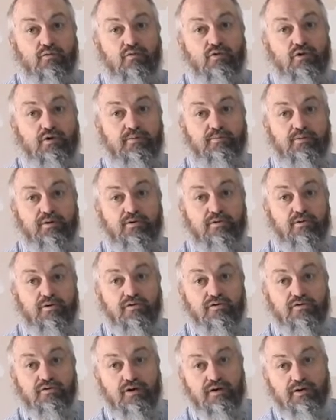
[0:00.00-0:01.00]
work,
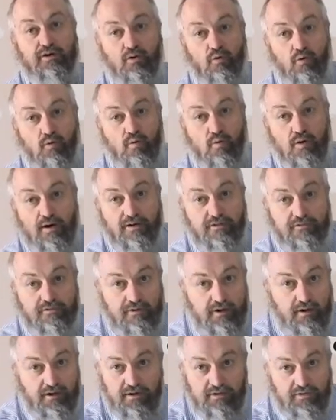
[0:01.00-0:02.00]
because nearly always,